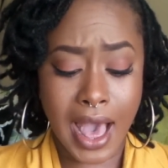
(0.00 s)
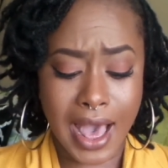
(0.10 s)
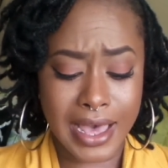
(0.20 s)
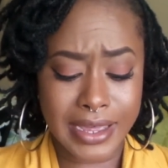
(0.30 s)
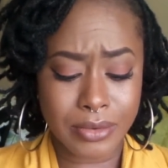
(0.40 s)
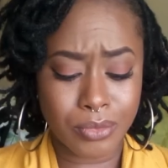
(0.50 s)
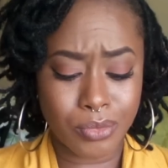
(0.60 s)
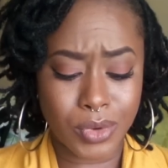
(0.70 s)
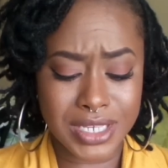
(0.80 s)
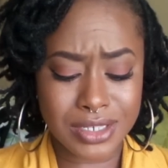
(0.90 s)
I
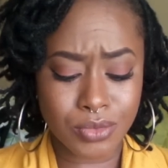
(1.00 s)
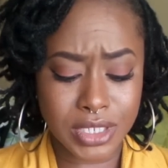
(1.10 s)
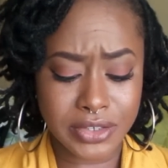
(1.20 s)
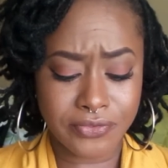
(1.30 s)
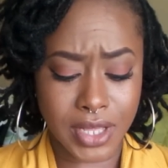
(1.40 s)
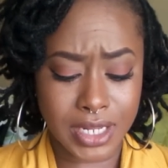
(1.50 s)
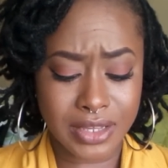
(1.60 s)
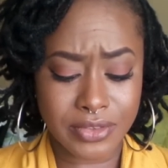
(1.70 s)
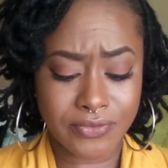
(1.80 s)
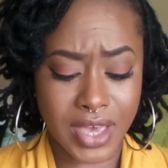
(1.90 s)
wasn't really fond
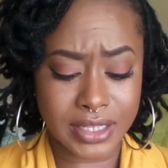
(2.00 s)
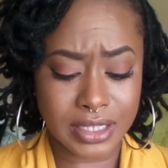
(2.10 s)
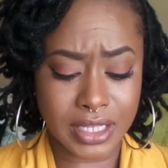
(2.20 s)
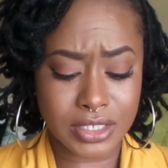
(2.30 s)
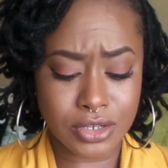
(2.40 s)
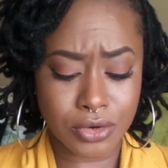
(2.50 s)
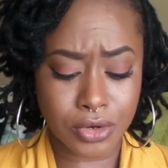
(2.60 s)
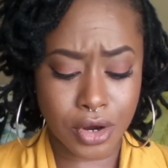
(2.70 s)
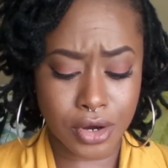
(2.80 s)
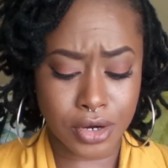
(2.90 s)
of the fact that they told
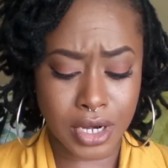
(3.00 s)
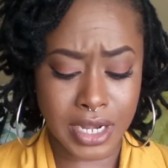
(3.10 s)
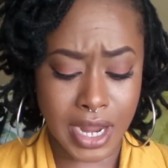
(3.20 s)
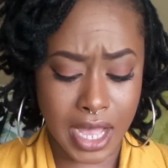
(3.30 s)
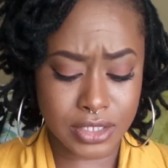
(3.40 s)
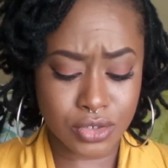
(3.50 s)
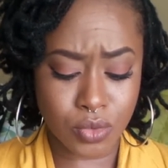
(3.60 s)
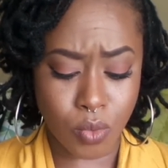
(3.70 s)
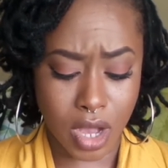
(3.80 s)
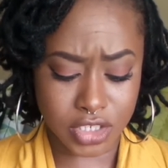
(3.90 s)
her not to
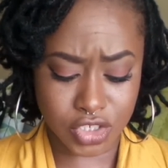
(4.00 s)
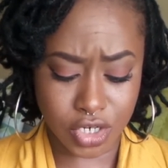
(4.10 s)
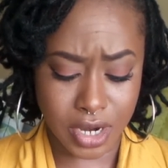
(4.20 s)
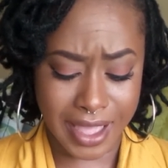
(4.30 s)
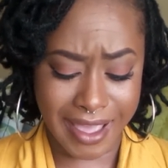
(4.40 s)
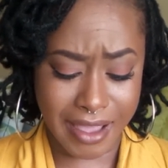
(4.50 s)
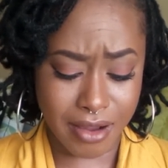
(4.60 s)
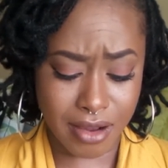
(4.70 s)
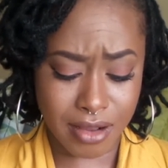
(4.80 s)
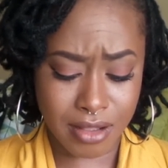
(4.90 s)
wash her
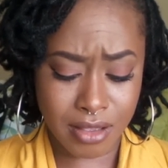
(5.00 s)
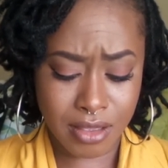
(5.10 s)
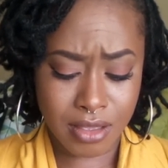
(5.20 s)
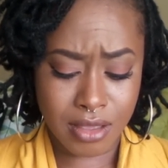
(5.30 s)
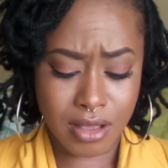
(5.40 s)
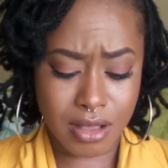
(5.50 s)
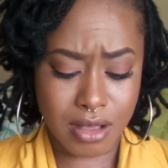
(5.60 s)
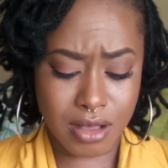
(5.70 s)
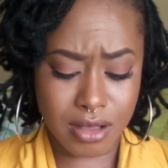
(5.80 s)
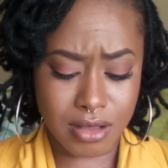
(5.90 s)
hair
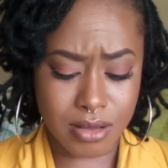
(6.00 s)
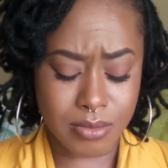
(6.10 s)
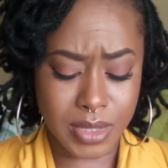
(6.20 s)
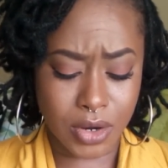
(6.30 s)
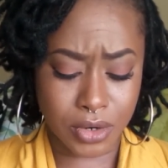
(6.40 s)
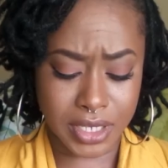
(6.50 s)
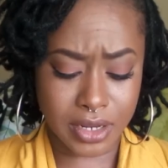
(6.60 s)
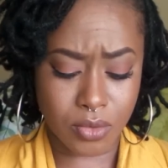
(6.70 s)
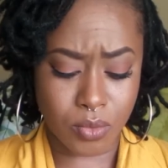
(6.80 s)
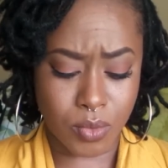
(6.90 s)
or get
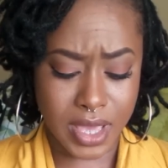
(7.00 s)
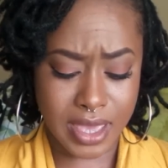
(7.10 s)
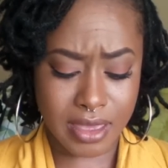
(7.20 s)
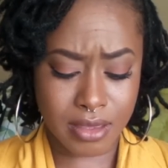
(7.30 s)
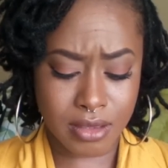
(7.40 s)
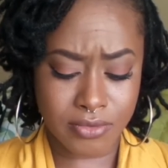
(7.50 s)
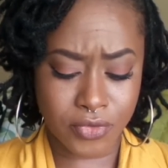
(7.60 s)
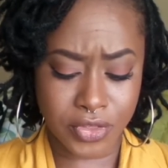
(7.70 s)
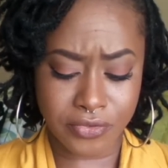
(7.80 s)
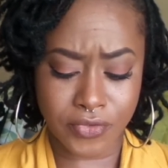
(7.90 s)
it wet
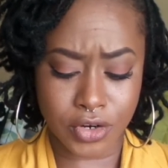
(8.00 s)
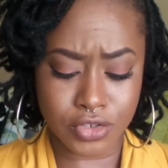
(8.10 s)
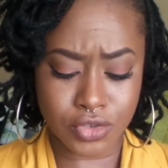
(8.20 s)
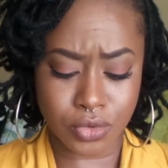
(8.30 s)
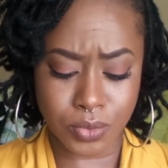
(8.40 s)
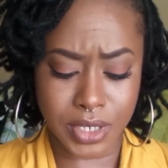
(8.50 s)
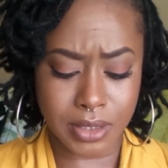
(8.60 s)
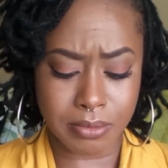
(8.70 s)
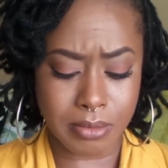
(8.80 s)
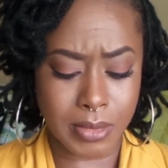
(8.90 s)
for the first
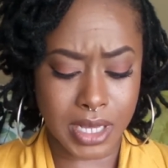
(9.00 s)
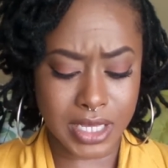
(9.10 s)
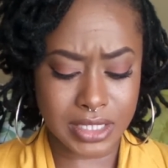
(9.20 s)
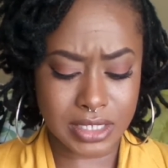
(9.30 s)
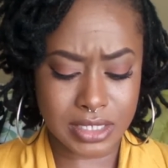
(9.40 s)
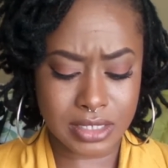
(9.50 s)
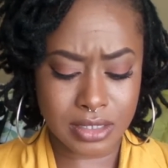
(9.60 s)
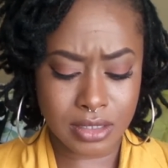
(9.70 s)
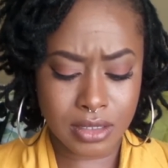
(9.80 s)
3 months.